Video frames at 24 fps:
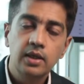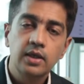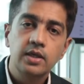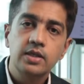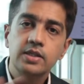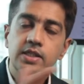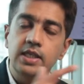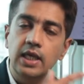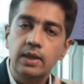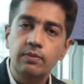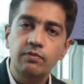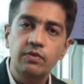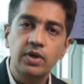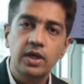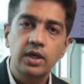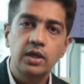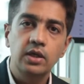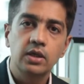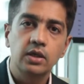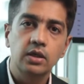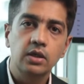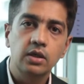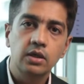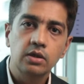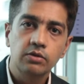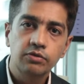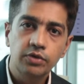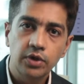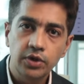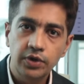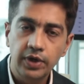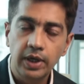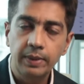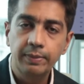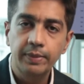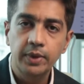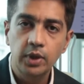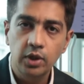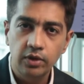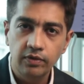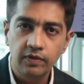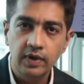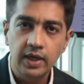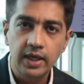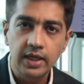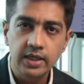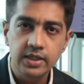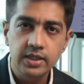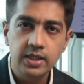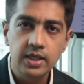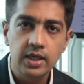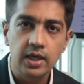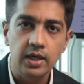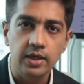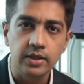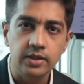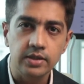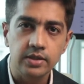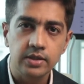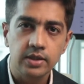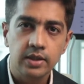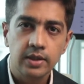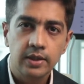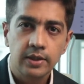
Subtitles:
Same way here, for treatment of lazy eyes,